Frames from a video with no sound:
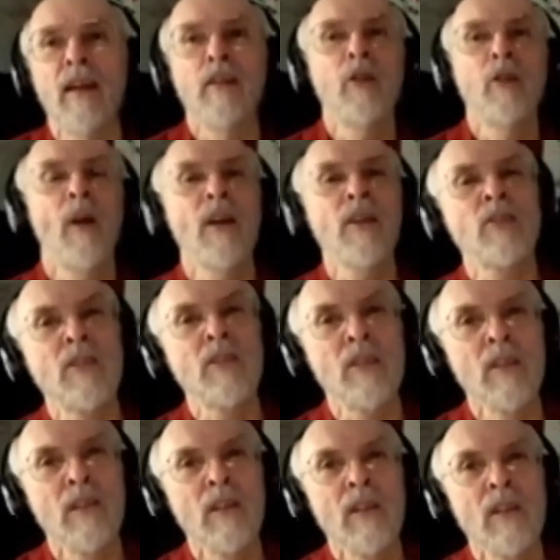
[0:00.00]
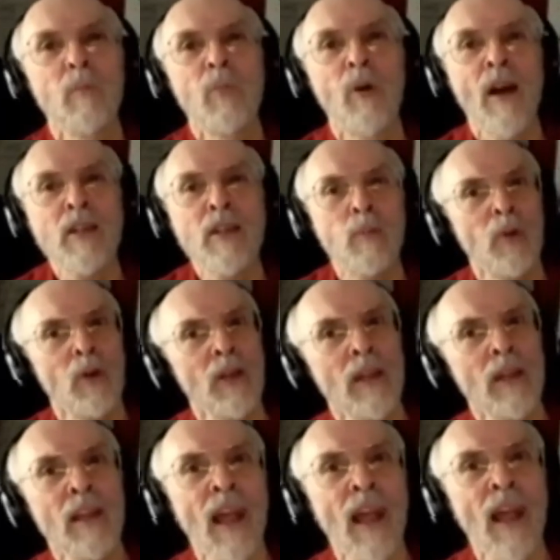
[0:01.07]
and thrust prospering
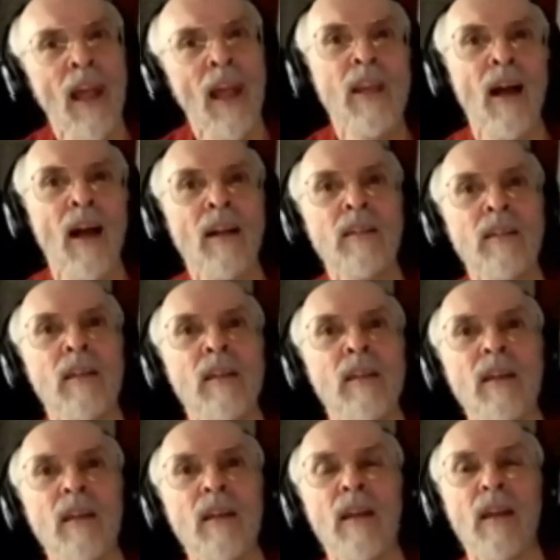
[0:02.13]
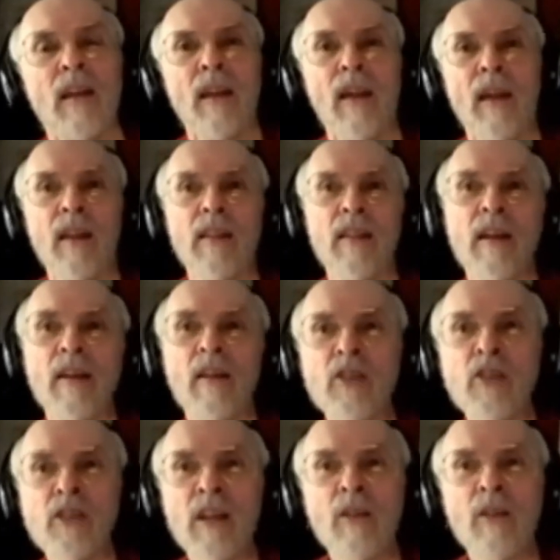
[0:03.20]
in Avacal. There are
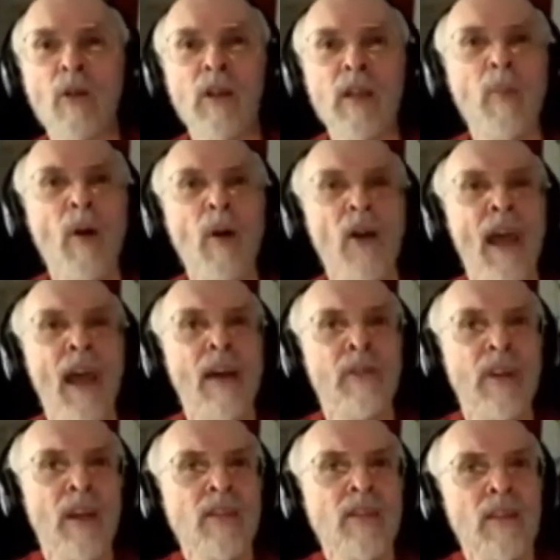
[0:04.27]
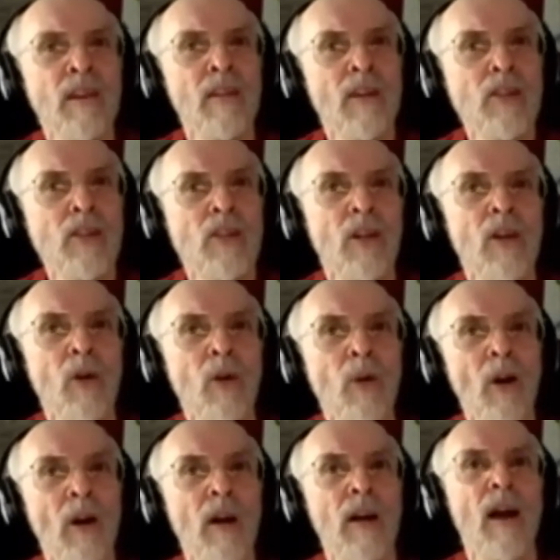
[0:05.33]
still only about half a dozen of us who
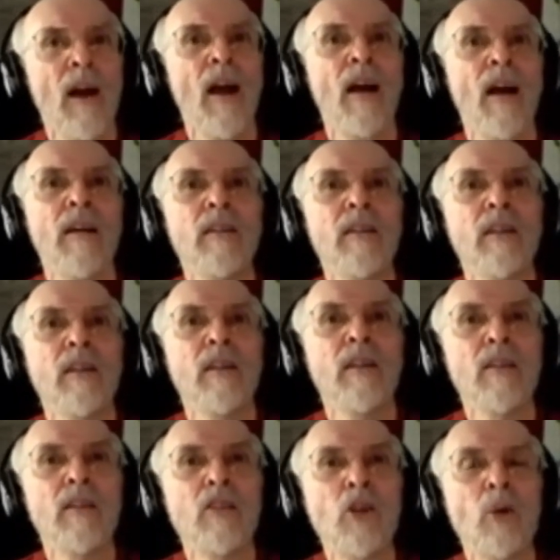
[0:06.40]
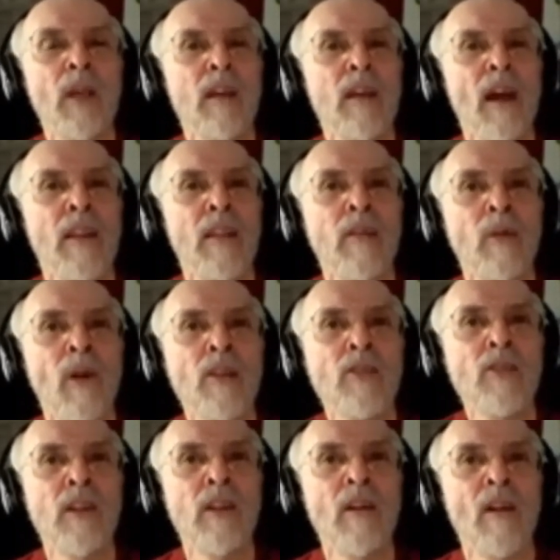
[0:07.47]
are doing cut and
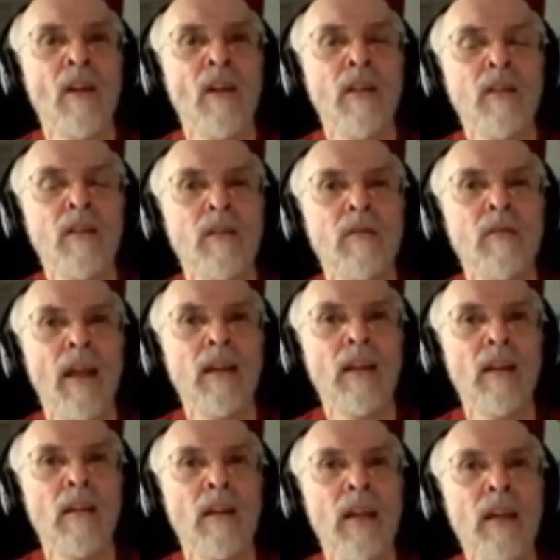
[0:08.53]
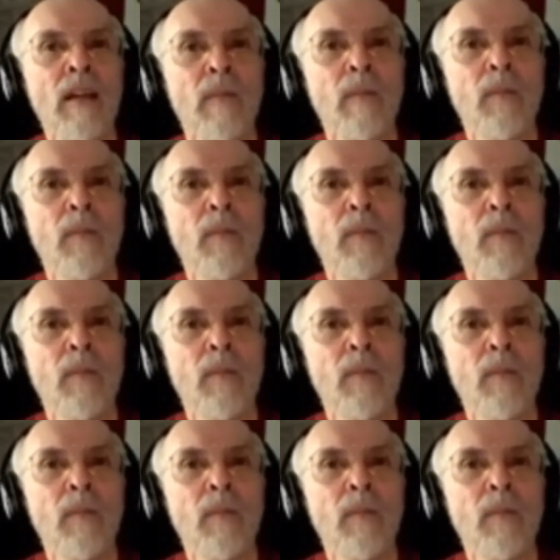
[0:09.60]
thrust at all regularly.